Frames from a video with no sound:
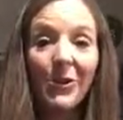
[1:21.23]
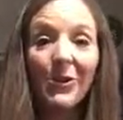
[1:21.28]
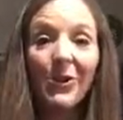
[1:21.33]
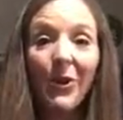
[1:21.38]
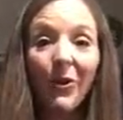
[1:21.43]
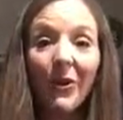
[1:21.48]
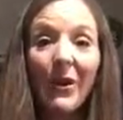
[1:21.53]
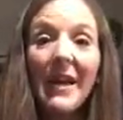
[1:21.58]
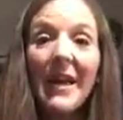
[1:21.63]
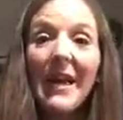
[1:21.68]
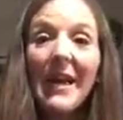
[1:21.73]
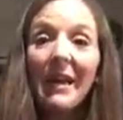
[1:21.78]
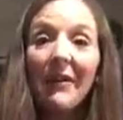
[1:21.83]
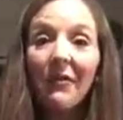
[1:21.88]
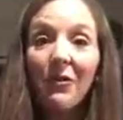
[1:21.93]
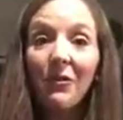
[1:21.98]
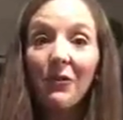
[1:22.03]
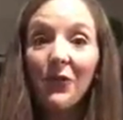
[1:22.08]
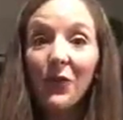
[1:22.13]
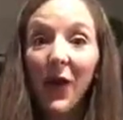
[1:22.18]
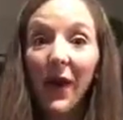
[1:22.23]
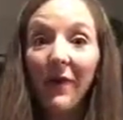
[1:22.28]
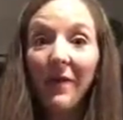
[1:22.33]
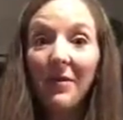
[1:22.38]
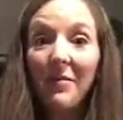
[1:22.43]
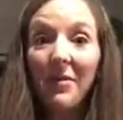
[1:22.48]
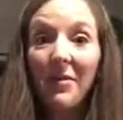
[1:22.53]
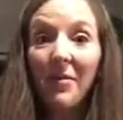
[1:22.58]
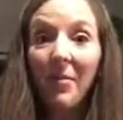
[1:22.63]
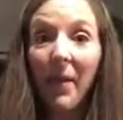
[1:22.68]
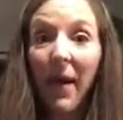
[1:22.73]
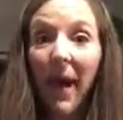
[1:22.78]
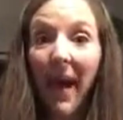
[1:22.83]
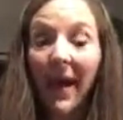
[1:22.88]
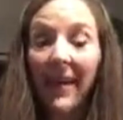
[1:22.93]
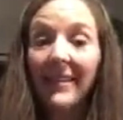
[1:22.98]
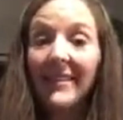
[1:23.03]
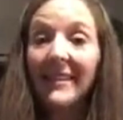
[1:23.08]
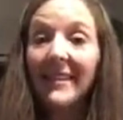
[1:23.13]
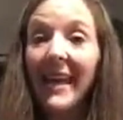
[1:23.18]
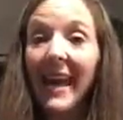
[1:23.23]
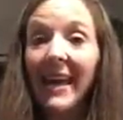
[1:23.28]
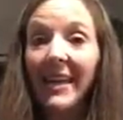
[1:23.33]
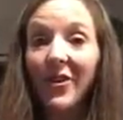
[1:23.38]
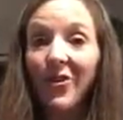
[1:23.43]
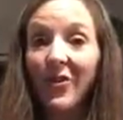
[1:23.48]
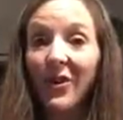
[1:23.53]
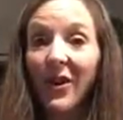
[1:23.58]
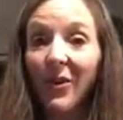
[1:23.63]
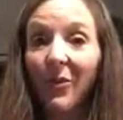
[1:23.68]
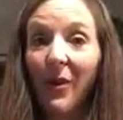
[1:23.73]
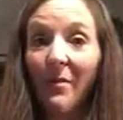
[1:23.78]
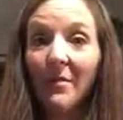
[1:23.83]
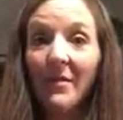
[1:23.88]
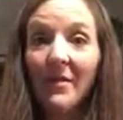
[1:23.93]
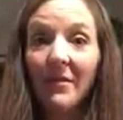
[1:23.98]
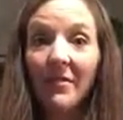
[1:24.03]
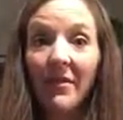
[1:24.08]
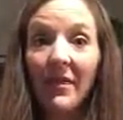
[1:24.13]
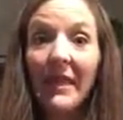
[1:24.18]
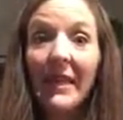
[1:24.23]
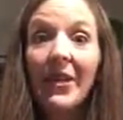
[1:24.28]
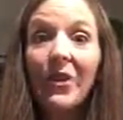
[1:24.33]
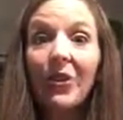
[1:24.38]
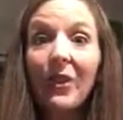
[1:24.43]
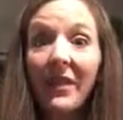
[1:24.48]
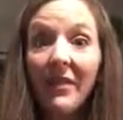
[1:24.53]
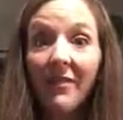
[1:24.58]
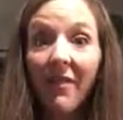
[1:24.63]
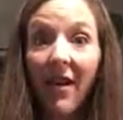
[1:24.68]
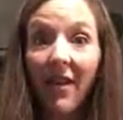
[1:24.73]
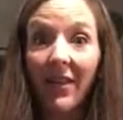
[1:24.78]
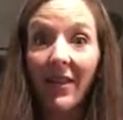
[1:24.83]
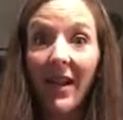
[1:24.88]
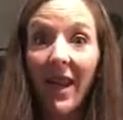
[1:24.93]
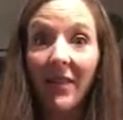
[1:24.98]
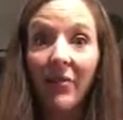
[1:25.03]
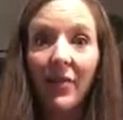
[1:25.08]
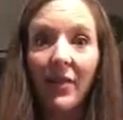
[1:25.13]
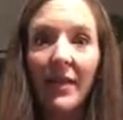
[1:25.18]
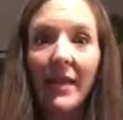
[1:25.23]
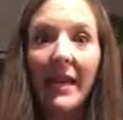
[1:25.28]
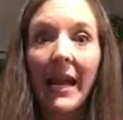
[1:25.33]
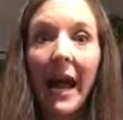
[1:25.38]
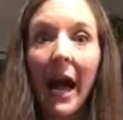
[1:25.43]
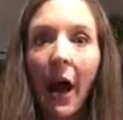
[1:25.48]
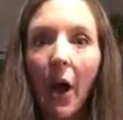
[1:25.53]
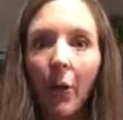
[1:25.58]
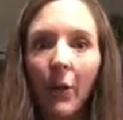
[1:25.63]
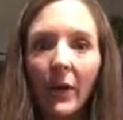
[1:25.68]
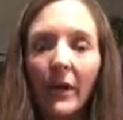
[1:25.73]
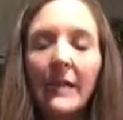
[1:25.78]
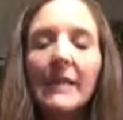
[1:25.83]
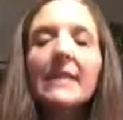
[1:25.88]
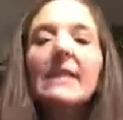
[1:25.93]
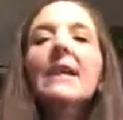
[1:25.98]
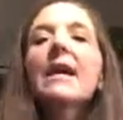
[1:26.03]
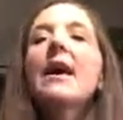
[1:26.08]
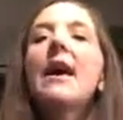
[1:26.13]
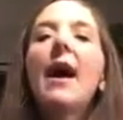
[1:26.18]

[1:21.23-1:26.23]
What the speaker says: So if you've tried them in the past and your nail wraps have literally fallen off within hours,